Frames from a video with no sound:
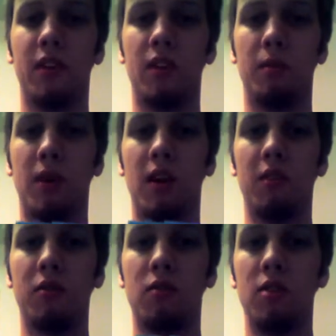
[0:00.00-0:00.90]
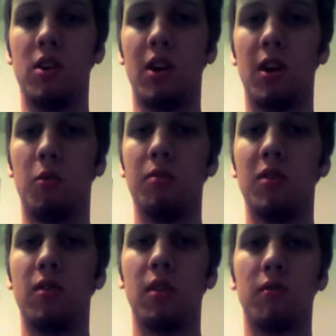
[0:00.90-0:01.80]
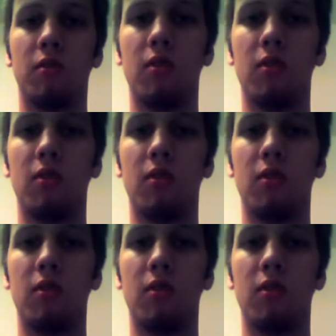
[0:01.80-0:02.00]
I have 3. I would be running